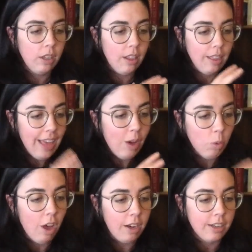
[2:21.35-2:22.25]
That
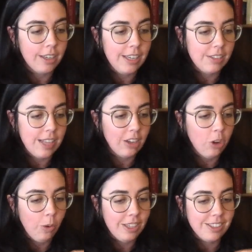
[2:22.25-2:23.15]
water is then
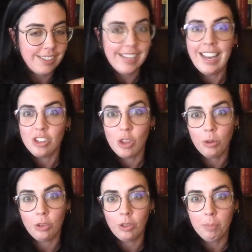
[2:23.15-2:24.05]
going to send
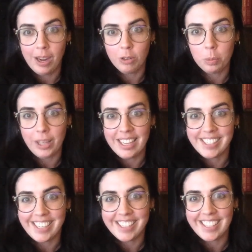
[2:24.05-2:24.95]
those
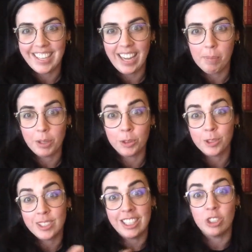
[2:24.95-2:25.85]
microplastics and
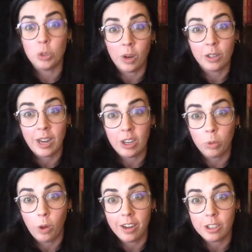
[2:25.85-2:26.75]
chemicals into our greater
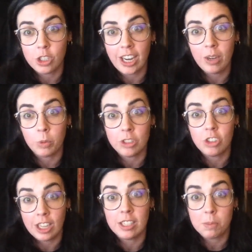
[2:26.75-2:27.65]
watershed, which
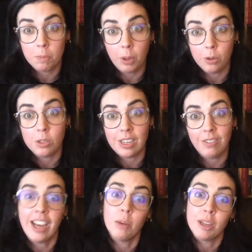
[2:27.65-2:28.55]
does pose
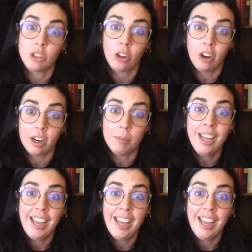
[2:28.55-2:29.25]
environmental harm.